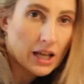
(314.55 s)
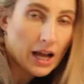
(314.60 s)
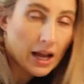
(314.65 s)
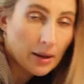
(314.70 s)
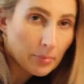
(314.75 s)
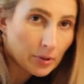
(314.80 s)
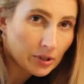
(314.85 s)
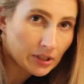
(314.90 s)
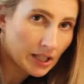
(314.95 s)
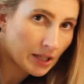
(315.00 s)

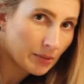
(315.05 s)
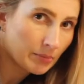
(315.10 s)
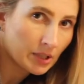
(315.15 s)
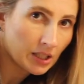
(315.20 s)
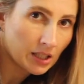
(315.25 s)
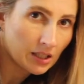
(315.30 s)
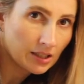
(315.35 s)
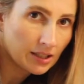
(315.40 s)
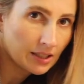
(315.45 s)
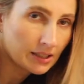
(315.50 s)
I bought them
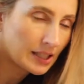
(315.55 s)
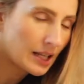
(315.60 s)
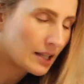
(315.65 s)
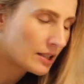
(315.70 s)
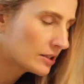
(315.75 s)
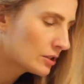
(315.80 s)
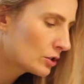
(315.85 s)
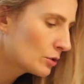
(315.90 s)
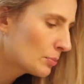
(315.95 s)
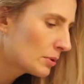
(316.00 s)
in the
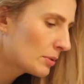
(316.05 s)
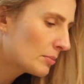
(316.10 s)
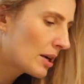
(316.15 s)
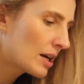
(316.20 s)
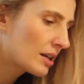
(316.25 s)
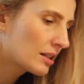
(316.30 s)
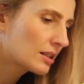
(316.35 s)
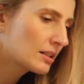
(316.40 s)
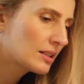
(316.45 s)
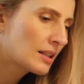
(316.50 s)
Italian
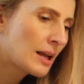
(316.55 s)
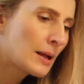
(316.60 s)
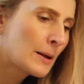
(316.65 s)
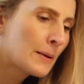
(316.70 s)
supermarket,